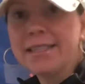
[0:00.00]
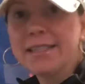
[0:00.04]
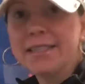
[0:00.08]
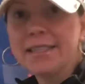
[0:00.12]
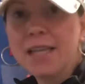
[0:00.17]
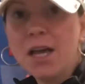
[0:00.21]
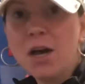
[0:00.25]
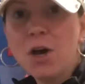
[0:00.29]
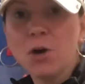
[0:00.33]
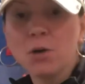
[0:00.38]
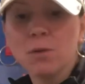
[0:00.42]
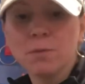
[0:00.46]

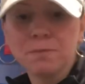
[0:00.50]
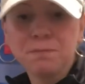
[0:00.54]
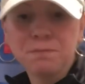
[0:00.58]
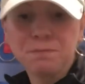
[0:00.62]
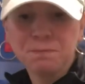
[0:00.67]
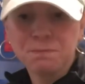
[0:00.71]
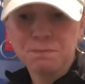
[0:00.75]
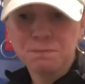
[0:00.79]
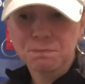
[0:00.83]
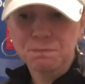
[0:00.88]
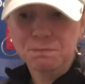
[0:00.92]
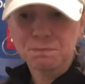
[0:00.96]
so
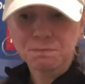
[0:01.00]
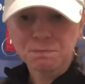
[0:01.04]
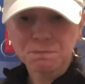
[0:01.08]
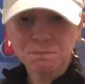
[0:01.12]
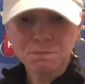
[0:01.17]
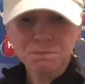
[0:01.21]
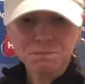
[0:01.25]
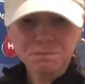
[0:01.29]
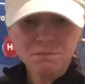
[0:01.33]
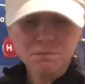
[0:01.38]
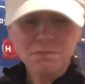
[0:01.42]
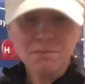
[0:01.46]

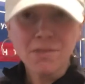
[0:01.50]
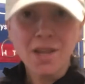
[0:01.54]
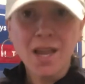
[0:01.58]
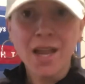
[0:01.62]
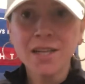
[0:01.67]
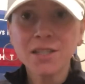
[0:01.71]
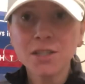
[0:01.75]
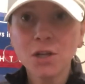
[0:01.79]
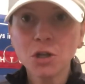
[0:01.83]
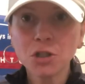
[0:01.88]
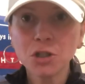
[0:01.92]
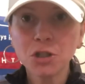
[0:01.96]

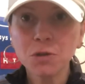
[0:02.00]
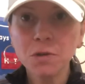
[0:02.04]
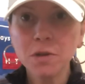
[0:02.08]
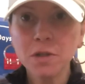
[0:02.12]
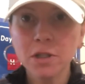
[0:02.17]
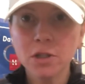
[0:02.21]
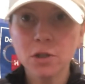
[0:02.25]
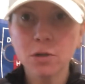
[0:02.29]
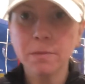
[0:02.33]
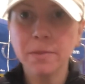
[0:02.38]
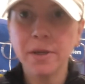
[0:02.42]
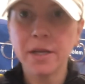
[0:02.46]
I talked to you a
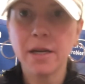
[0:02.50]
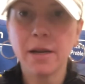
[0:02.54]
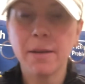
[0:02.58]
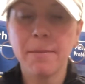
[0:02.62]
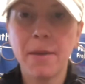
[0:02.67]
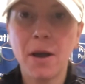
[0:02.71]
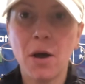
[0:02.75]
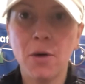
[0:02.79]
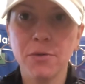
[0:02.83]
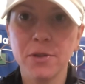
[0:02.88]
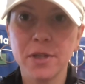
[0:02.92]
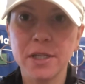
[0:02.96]
little bit
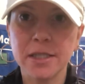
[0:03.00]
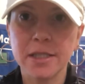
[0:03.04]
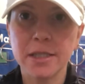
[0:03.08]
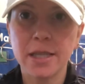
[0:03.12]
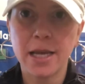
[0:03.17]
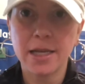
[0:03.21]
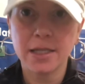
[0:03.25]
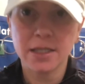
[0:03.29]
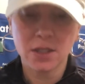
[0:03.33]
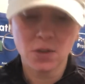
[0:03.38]
about this last